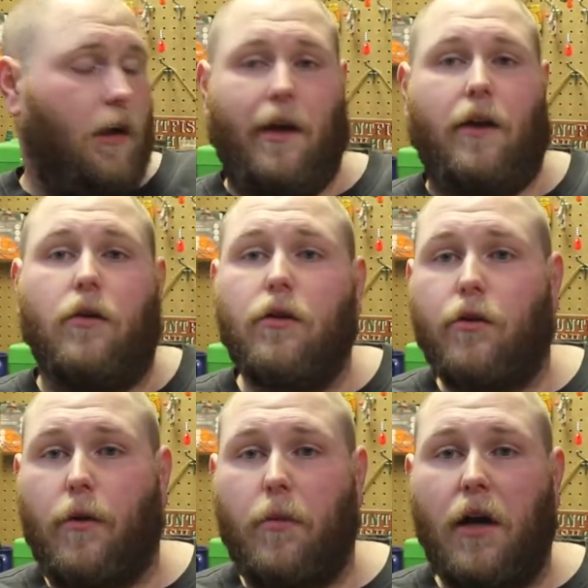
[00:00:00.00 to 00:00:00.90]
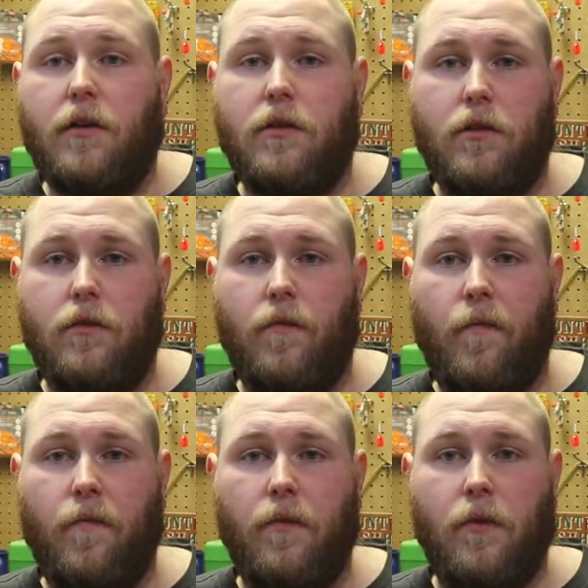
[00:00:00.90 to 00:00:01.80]
I don't know, $3.
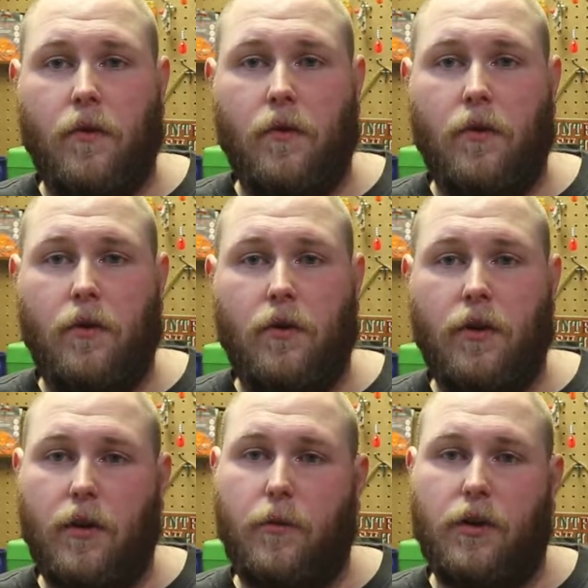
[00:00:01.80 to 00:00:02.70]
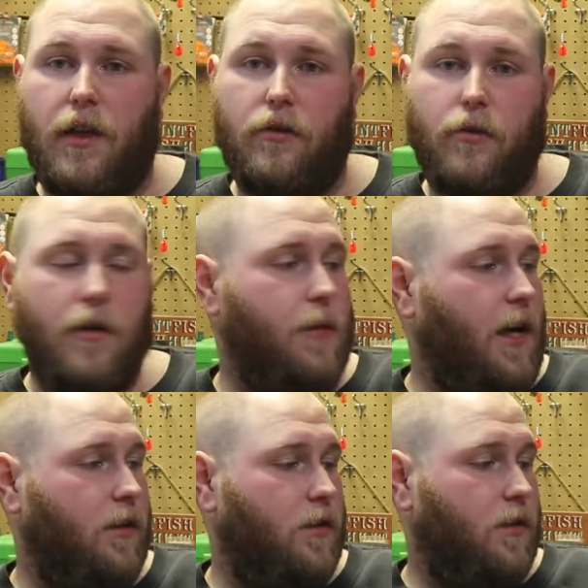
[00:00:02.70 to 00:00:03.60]
Think about that,
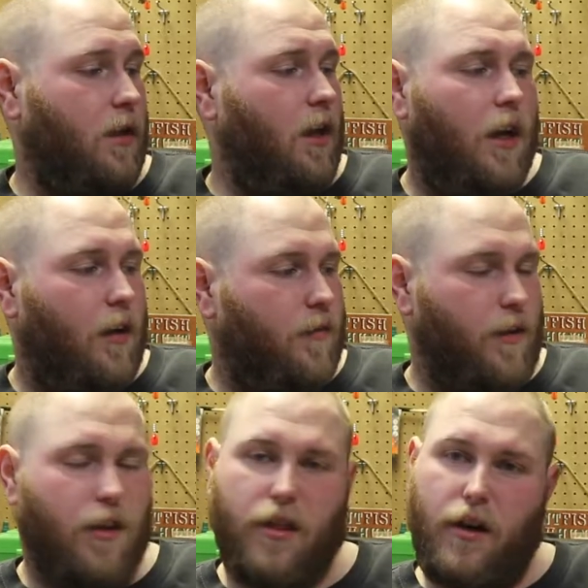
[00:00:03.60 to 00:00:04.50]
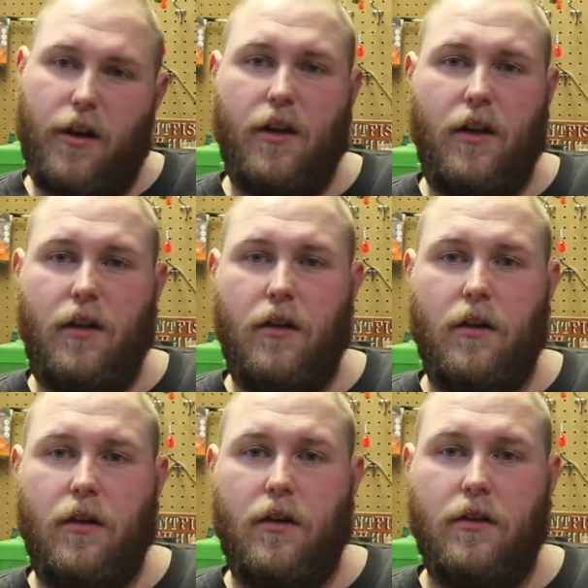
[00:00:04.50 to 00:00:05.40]
$3 for 30
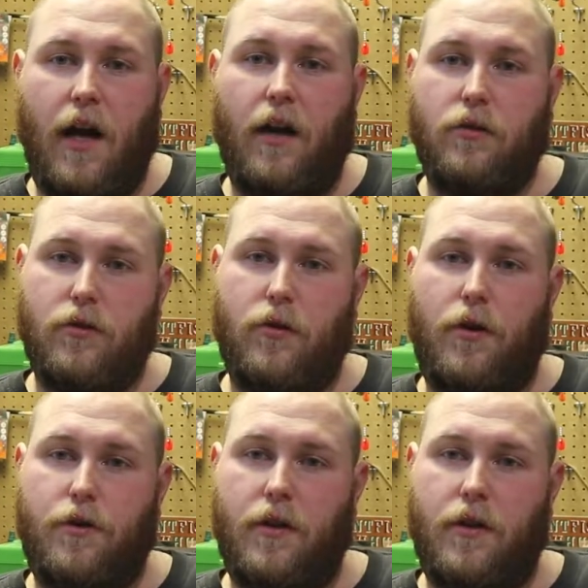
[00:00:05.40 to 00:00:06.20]
tackle storage